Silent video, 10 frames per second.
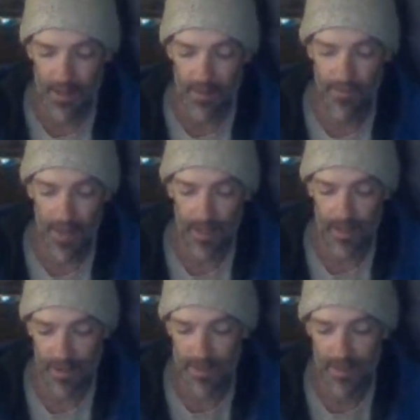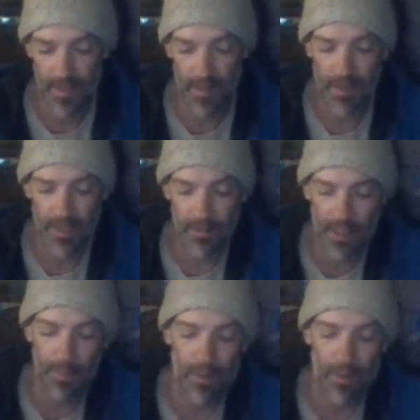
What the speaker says: The fact is that these people